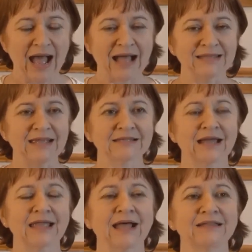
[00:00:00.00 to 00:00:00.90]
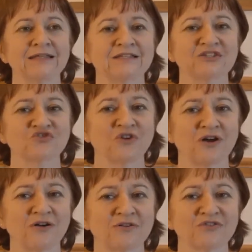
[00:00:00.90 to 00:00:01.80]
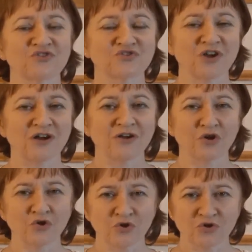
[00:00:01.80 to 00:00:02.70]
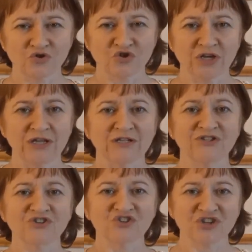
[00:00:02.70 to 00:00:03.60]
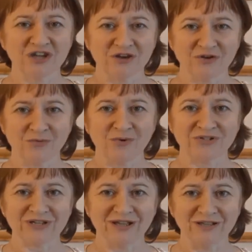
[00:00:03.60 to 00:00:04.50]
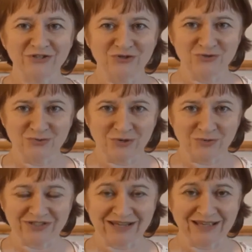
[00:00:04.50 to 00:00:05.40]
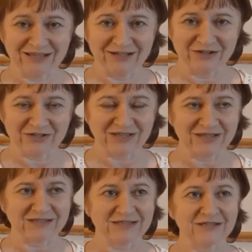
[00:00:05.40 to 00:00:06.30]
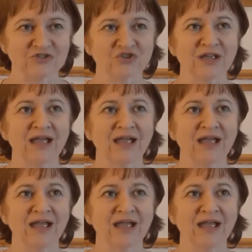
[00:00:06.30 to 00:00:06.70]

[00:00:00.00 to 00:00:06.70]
And yet I had this strong, strong urge to share what I knew or what I had learned at that stage.